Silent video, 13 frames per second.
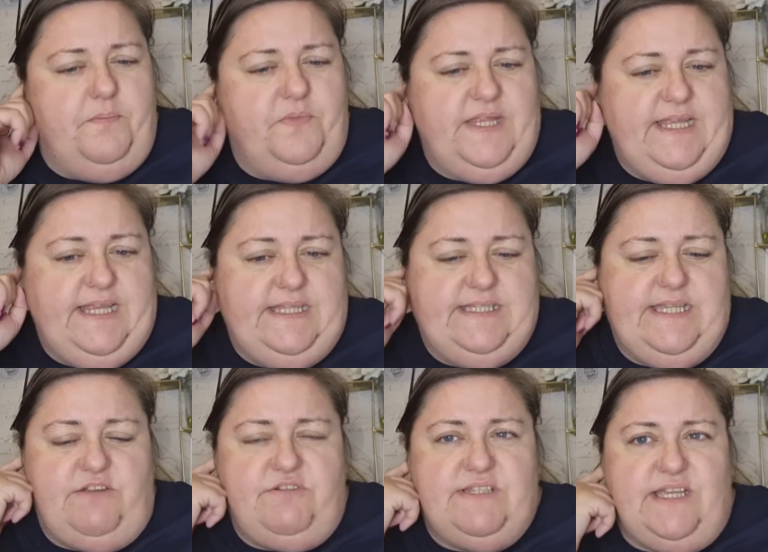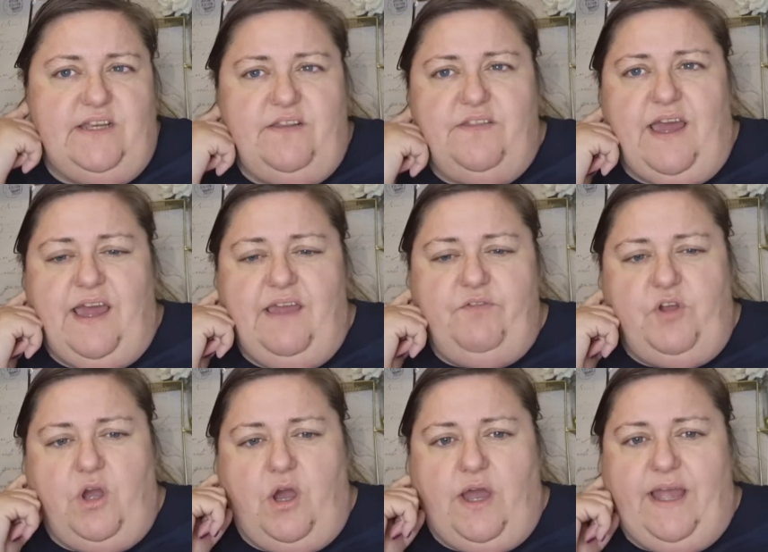The Secret Santa that I've
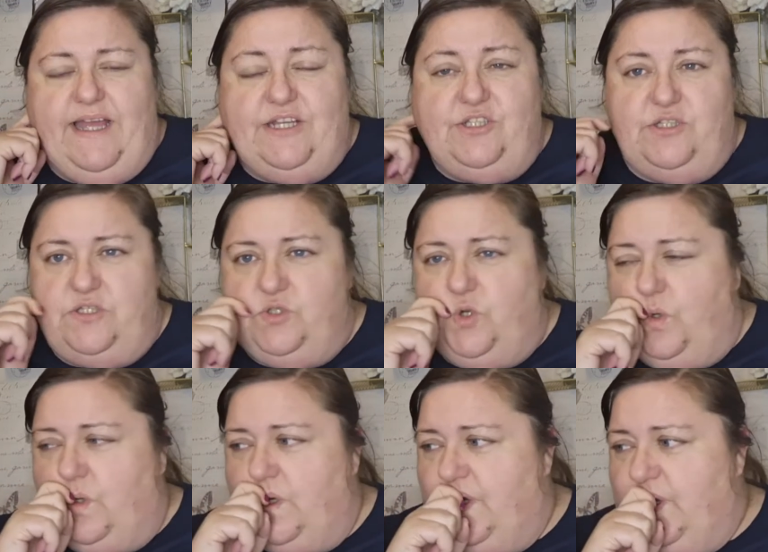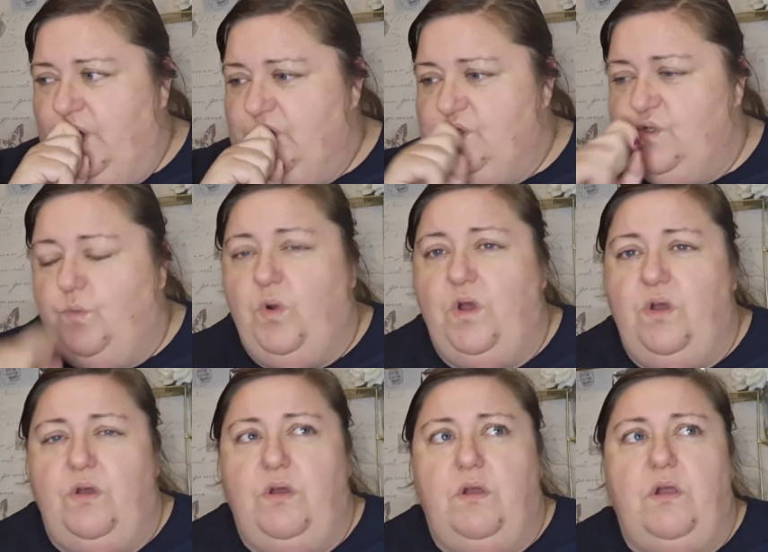got, I actually took to
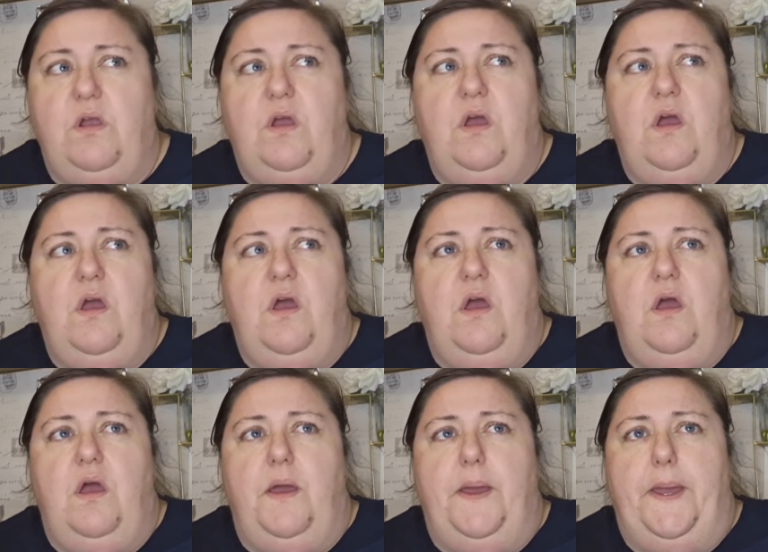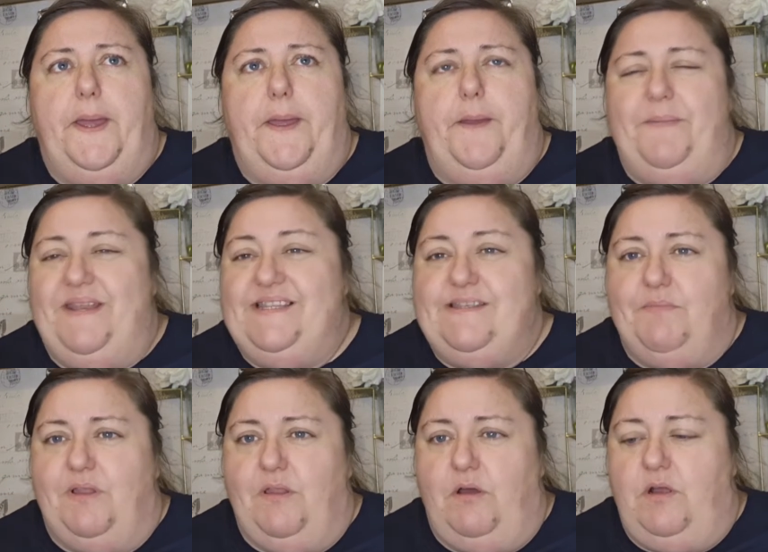work, and it's in
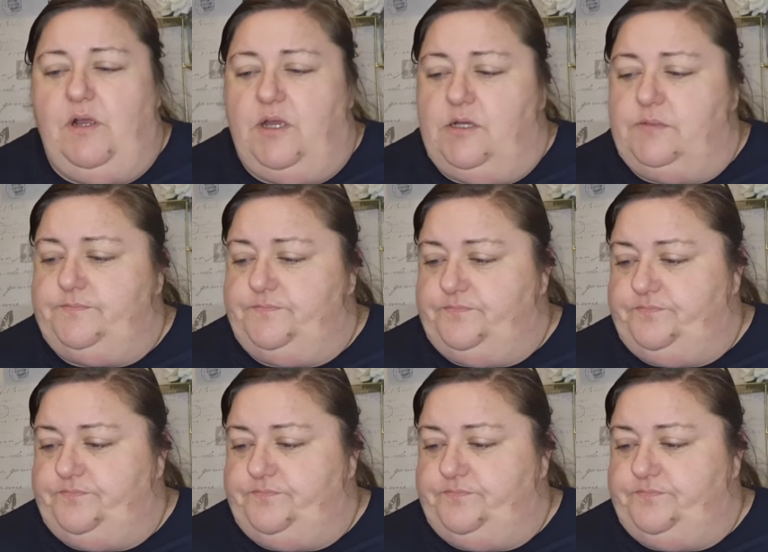my locker.